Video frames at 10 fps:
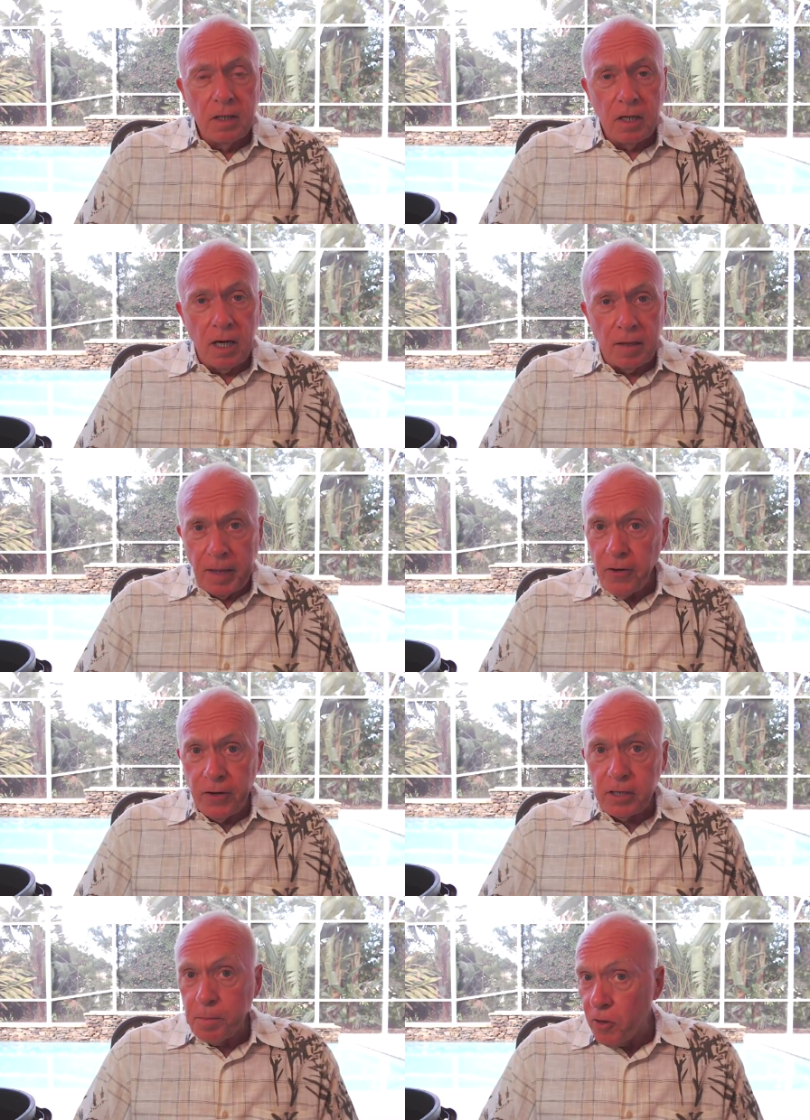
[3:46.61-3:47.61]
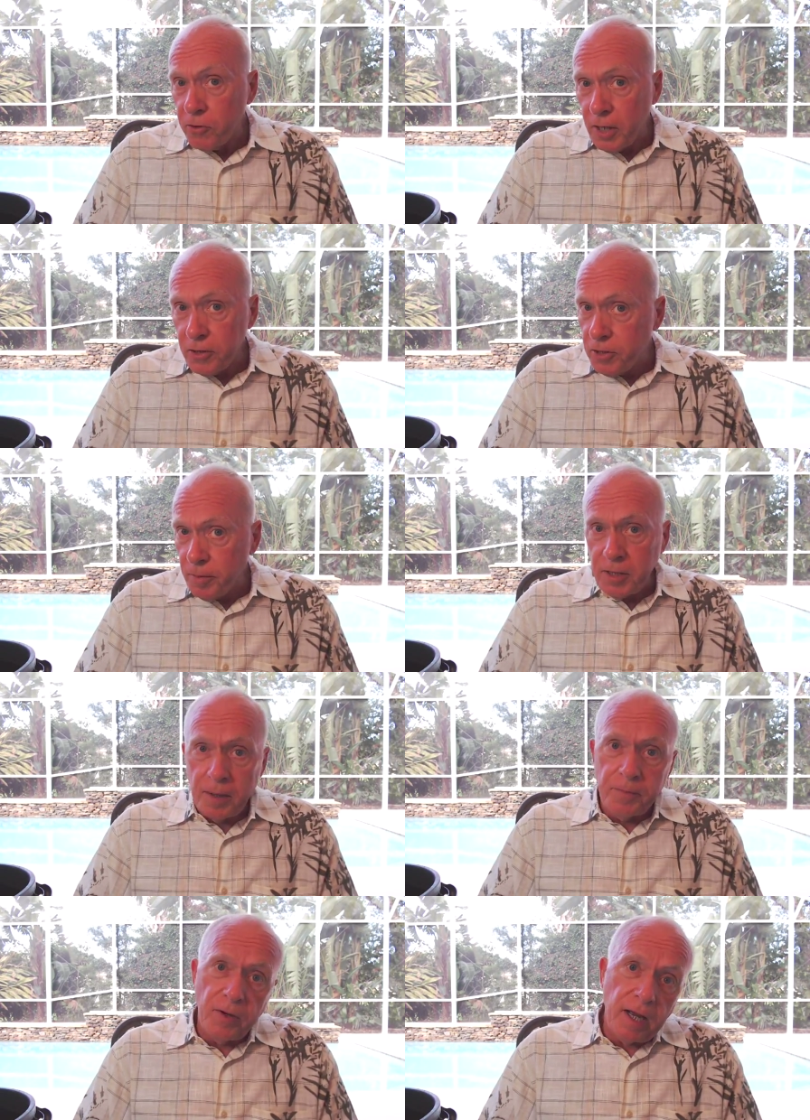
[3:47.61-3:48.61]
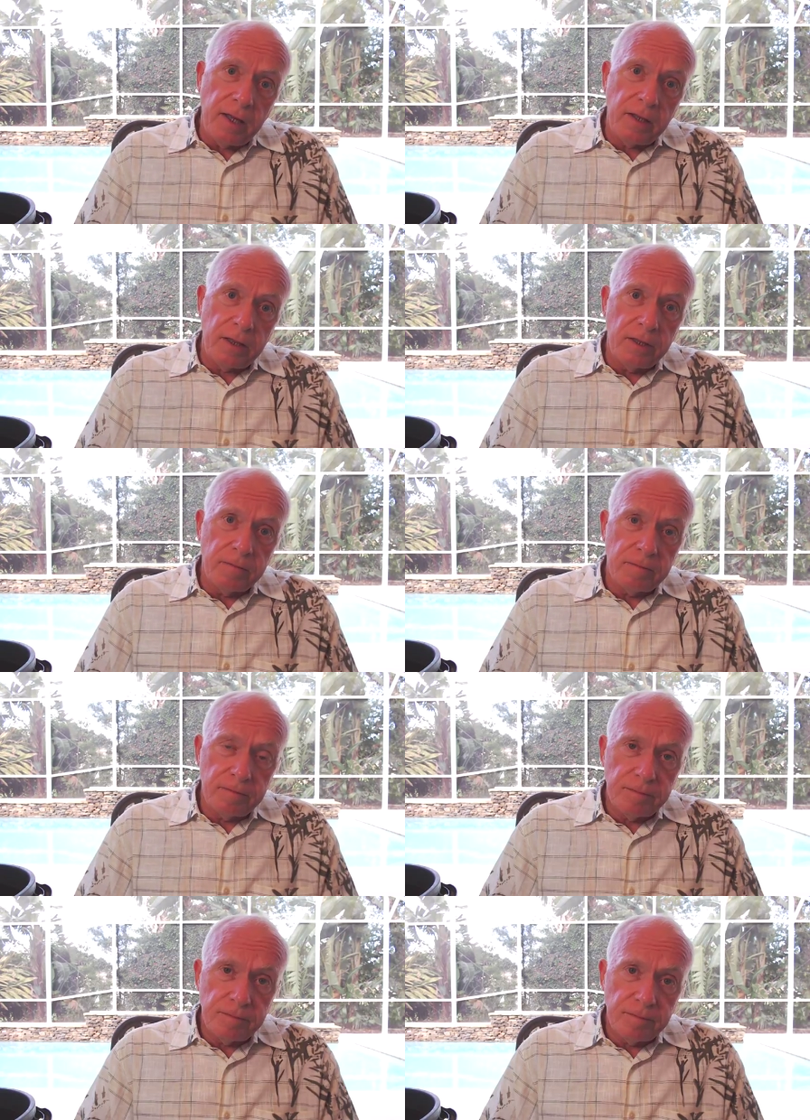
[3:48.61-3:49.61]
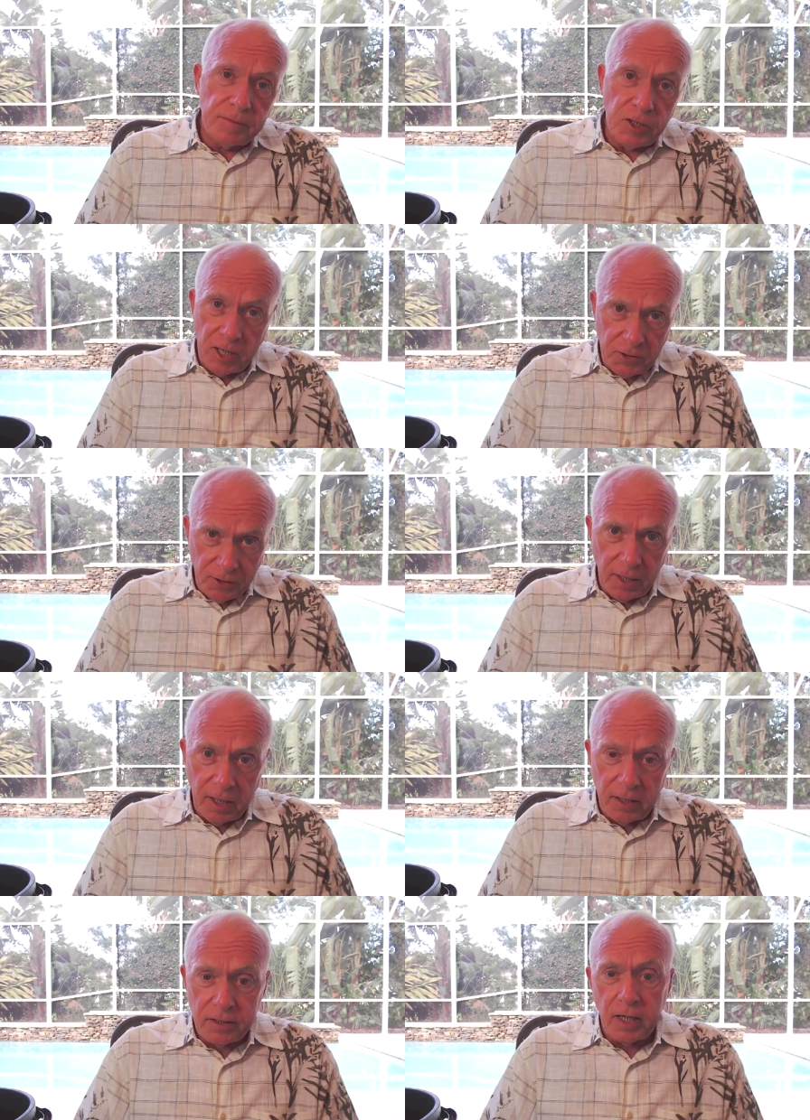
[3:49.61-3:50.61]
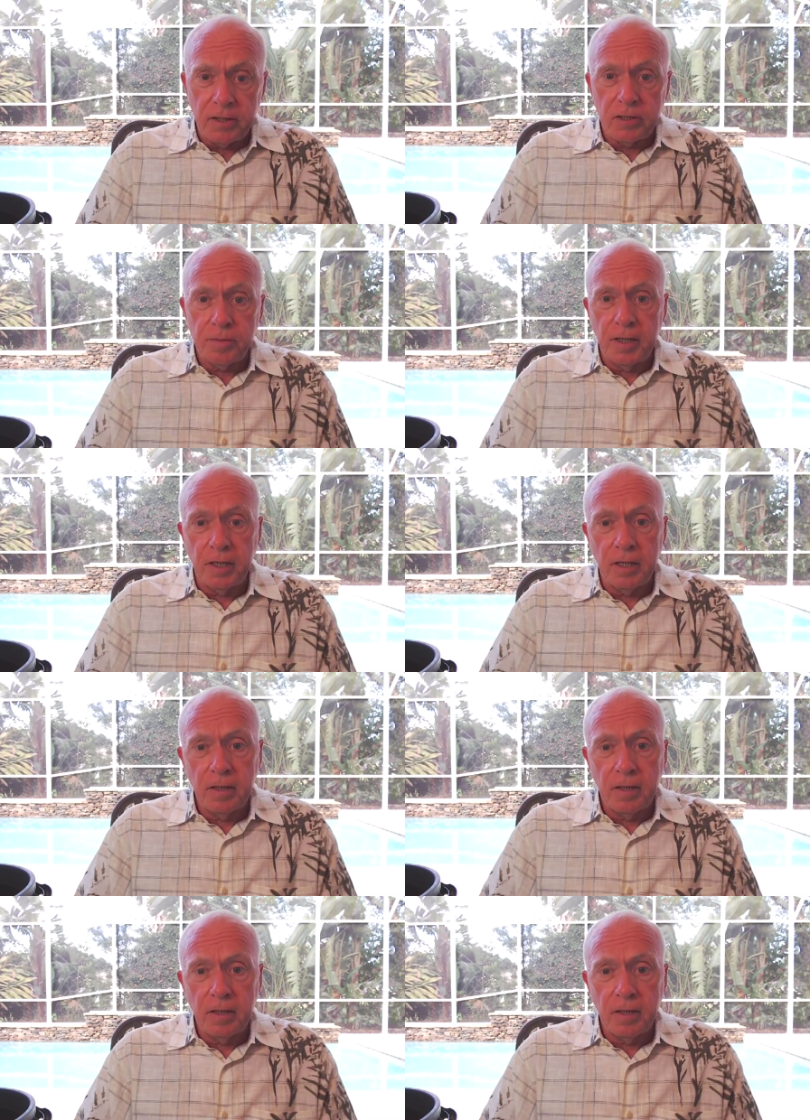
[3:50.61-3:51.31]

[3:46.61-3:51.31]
on Mary's birthday, September 8th, yesterday as I speak,